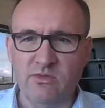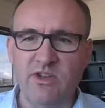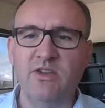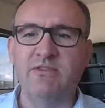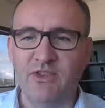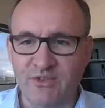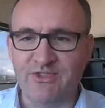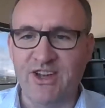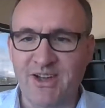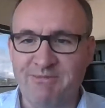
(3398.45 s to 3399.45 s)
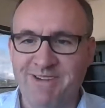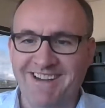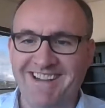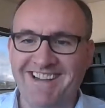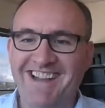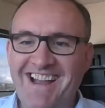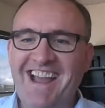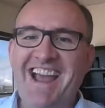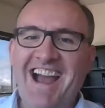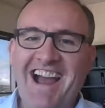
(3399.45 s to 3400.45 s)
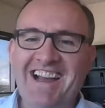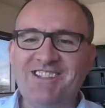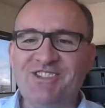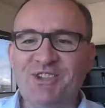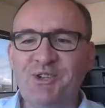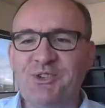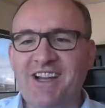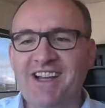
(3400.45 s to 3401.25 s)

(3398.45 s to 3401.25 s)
We don't have enough time." And so